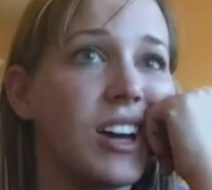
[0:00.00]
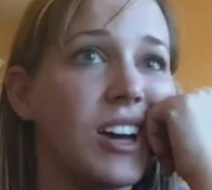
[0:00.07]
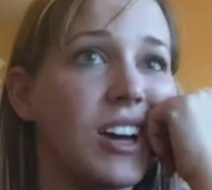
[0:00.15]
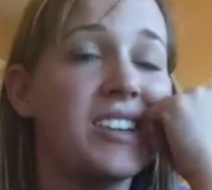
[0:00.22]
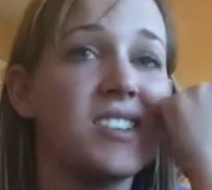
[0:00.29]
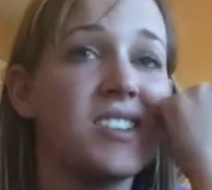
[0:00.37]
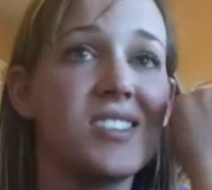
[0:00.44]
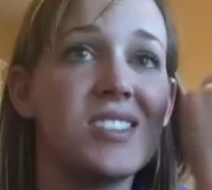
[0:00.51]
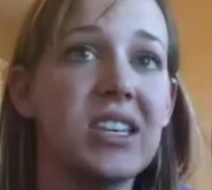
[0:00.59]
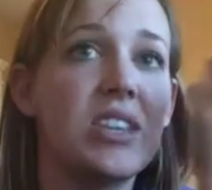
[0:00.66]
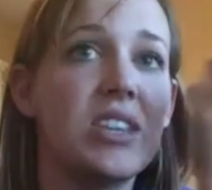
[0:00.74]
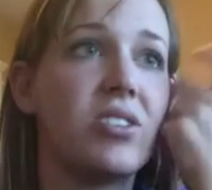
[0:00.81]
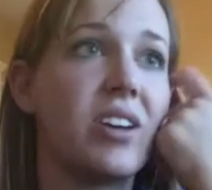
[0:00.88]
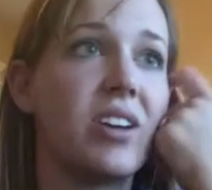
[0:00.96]
I can see
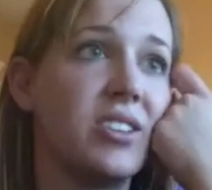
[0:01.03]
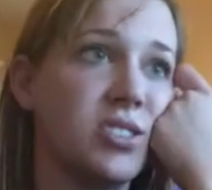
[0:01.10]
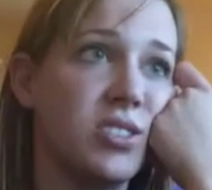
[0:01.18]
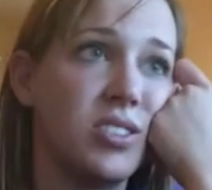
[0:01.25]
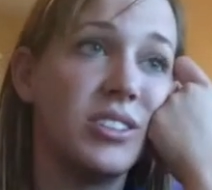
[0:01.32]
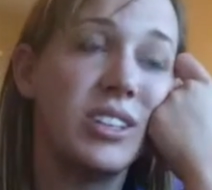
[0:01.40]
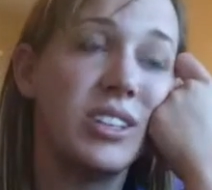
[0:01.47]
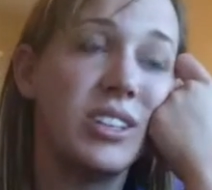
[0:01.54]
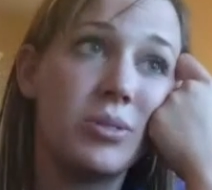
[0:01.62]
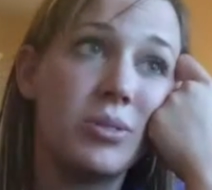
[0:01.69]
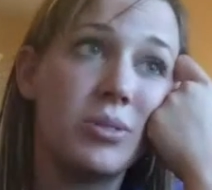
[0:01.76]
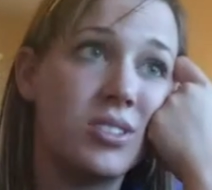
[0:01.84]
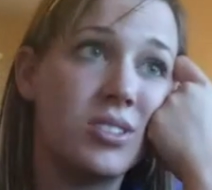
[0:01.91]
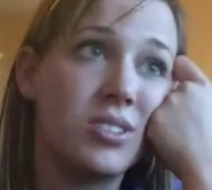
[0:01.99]
either answer on that one,
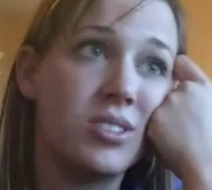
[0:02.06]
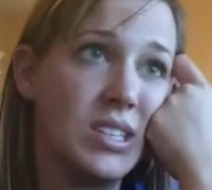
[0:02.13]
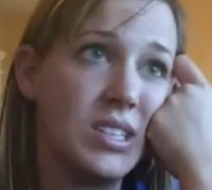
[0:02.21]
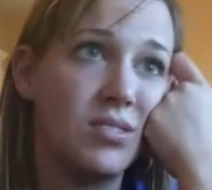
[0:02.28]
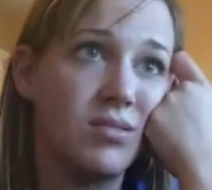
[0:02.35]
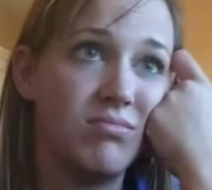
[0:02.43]
honestly.